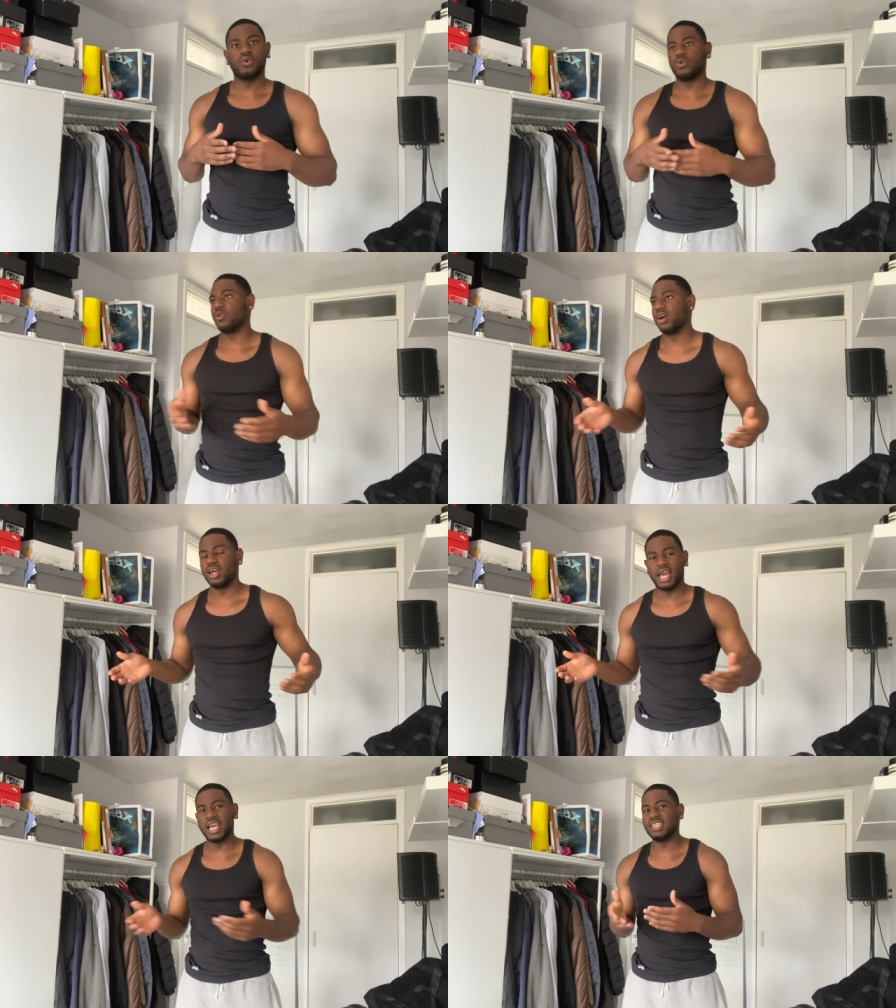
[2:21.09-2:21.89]
or
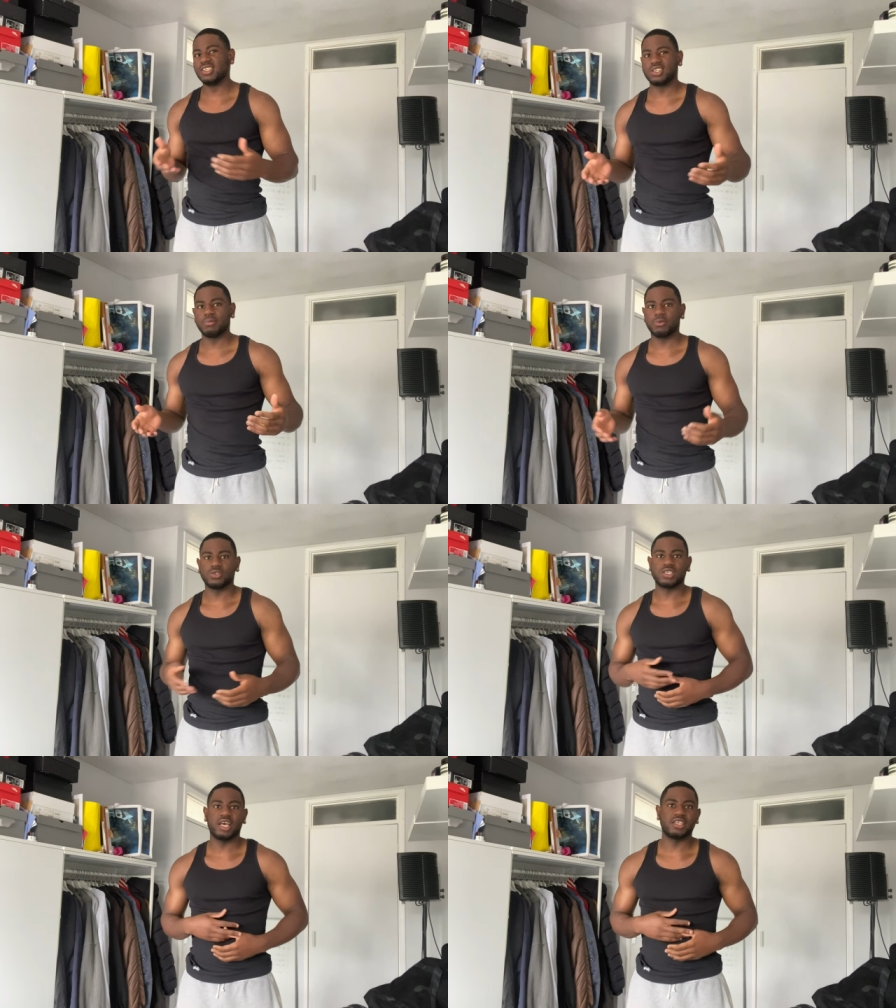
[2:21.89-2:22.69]
any shape or
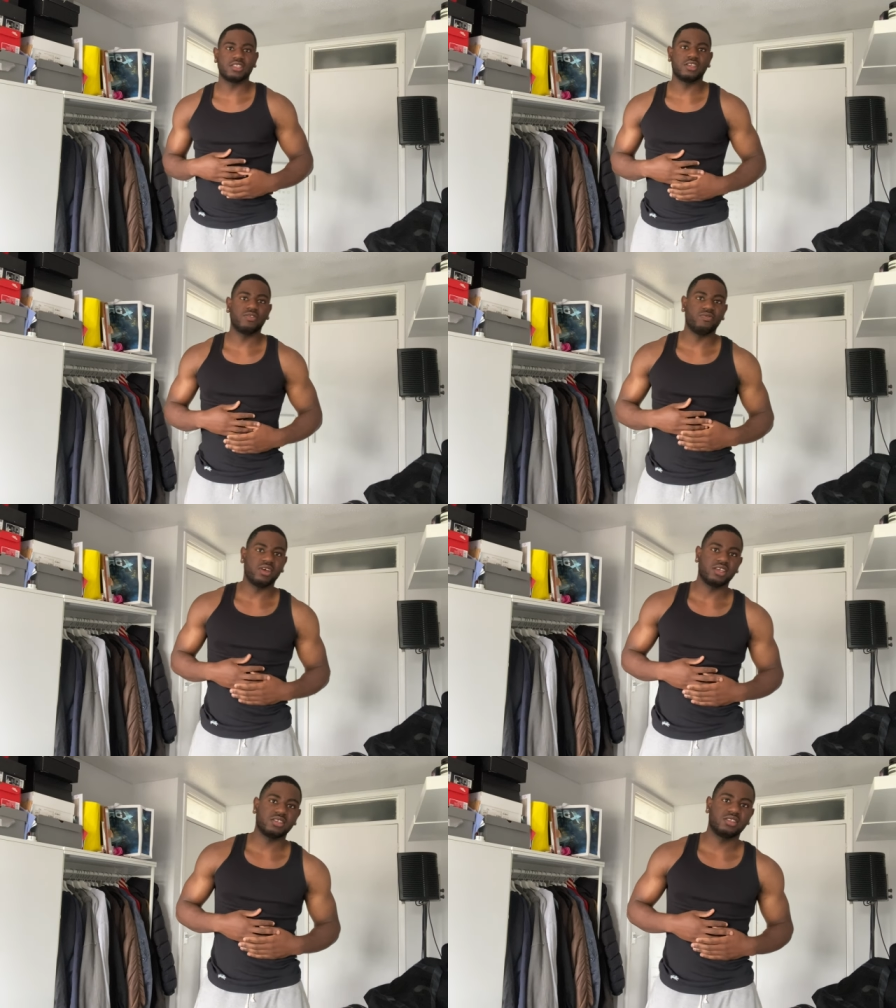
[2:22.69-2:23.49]
size, this
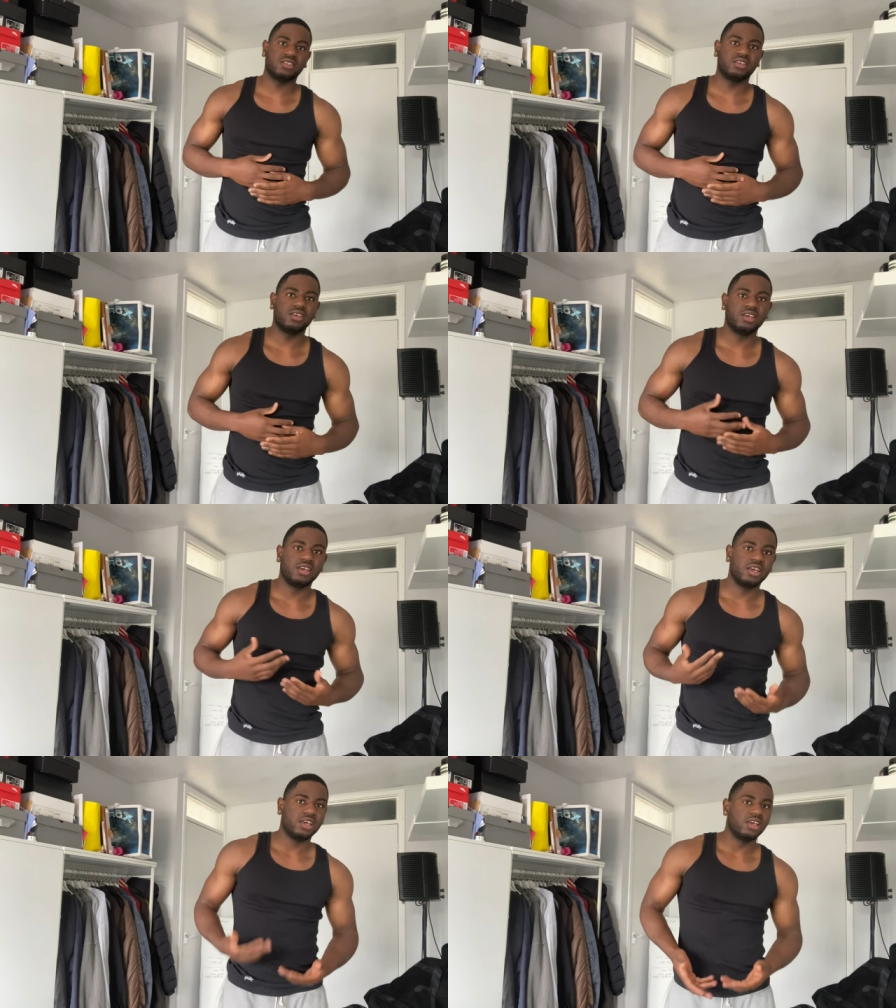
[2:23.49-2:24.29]
vest
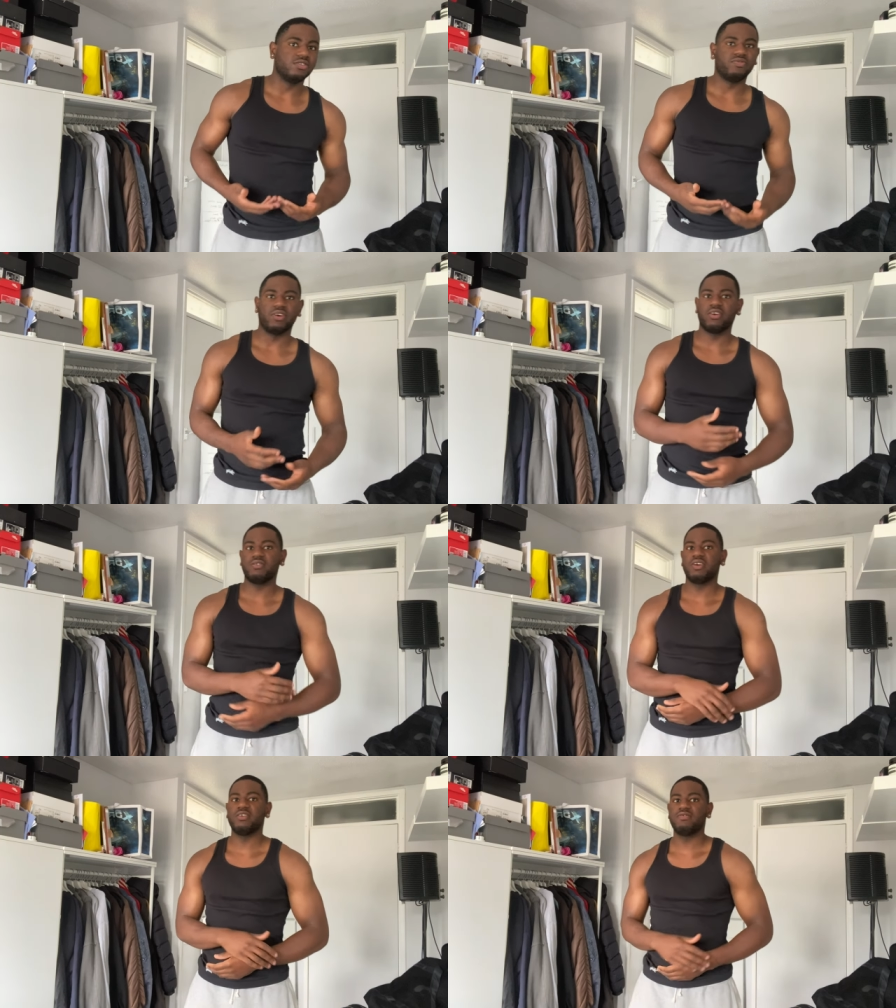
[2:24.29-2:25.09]
is very
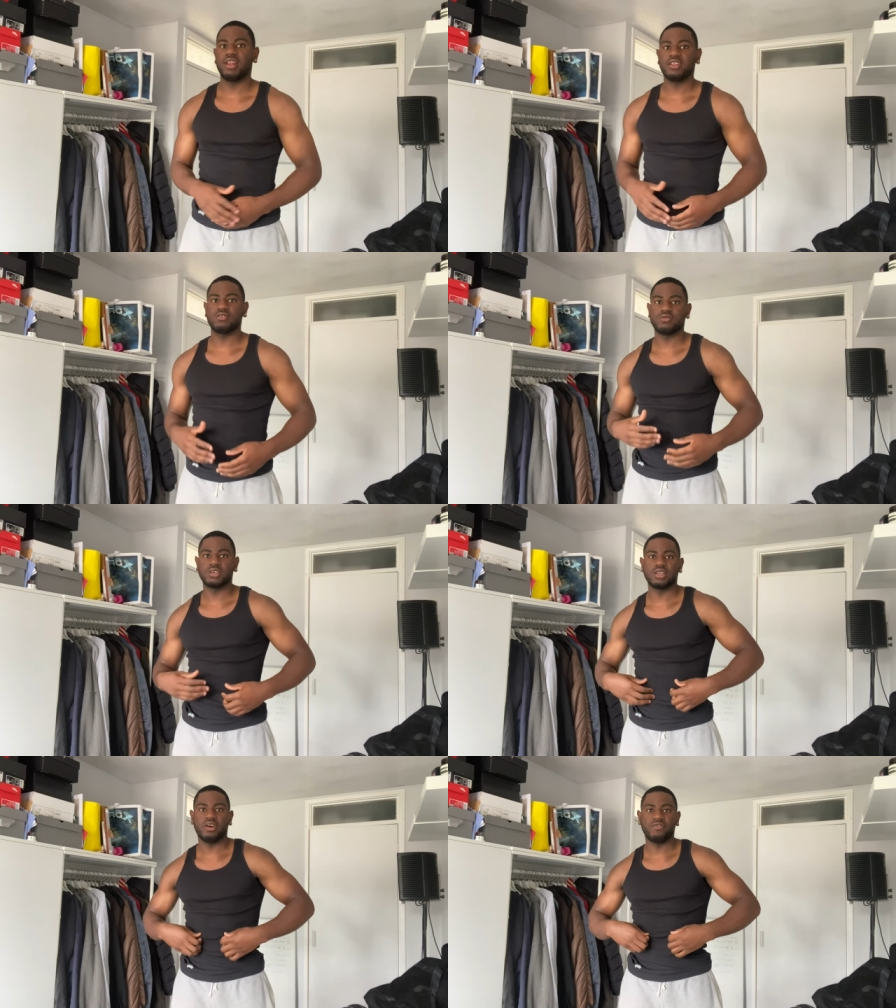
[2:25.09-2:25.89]
very flattering,
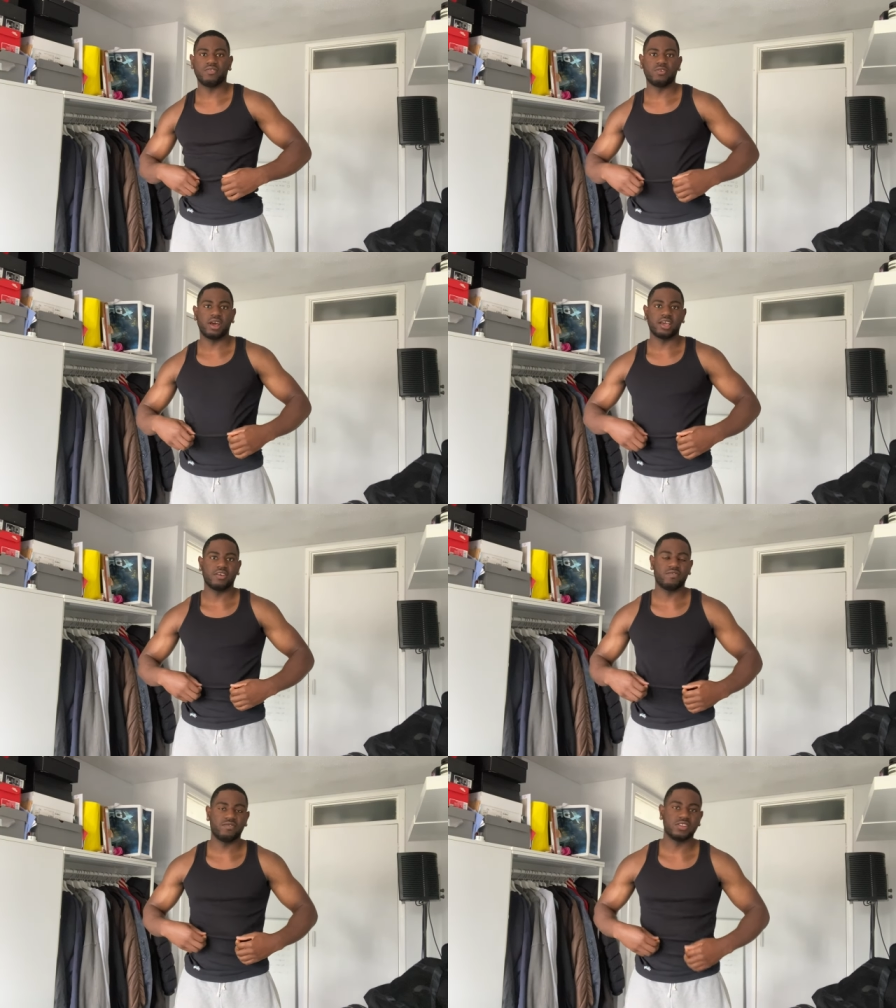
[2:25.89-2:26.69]
and I feel like
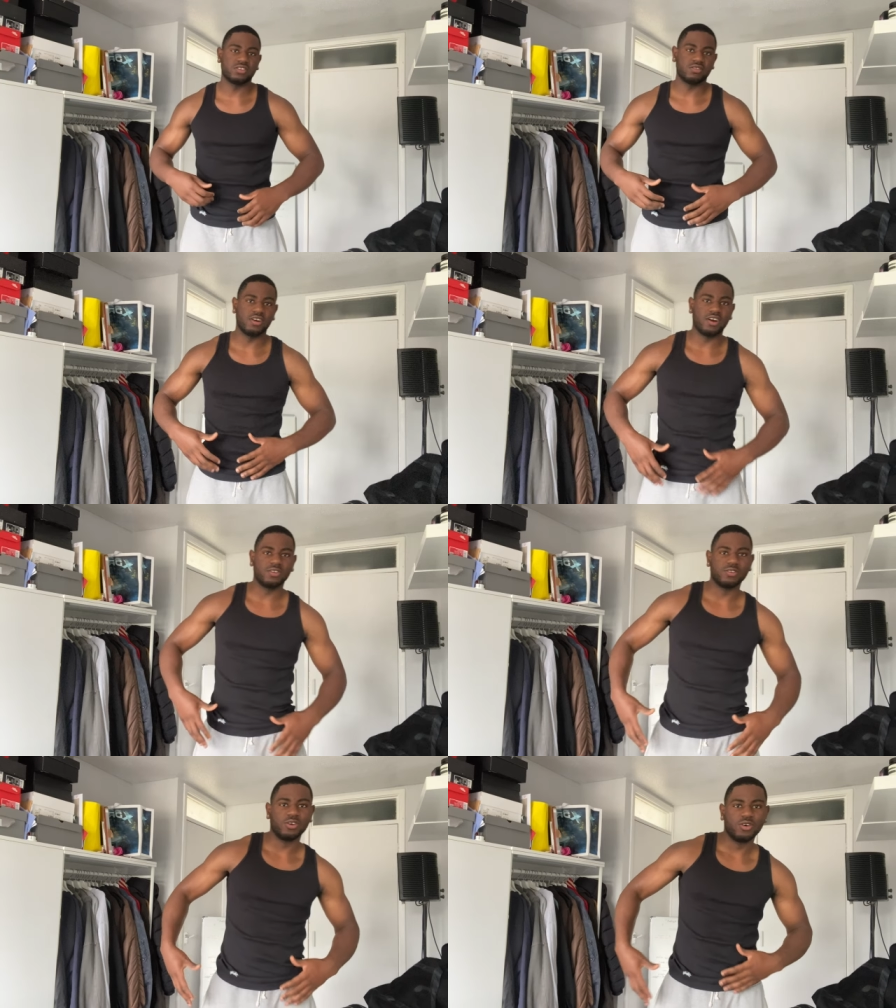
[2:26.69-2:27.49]
it fits
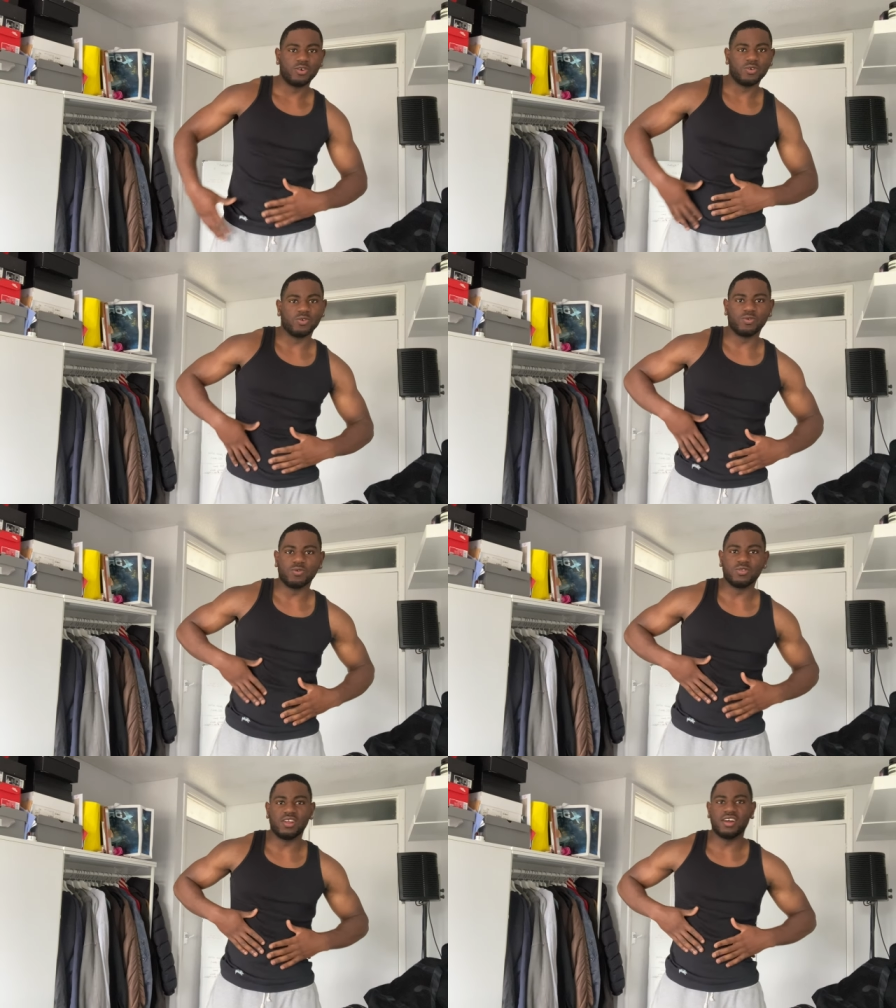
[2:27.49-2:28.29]
around
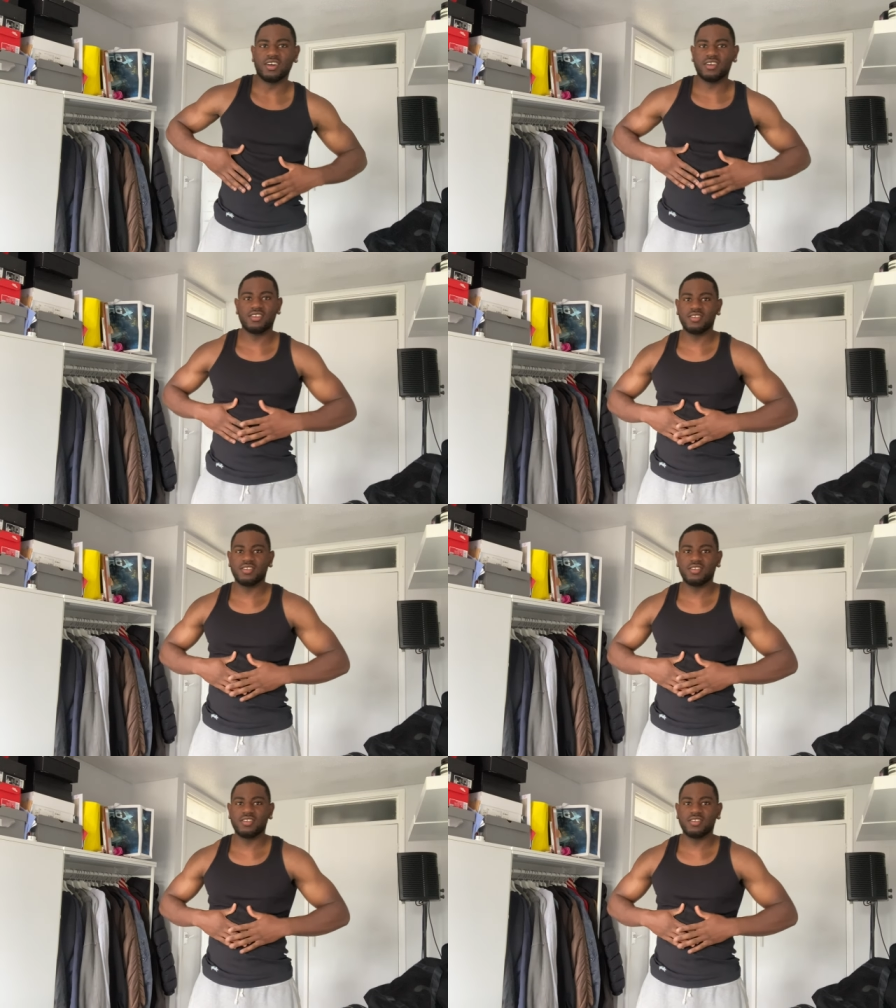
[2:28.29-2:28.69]
all the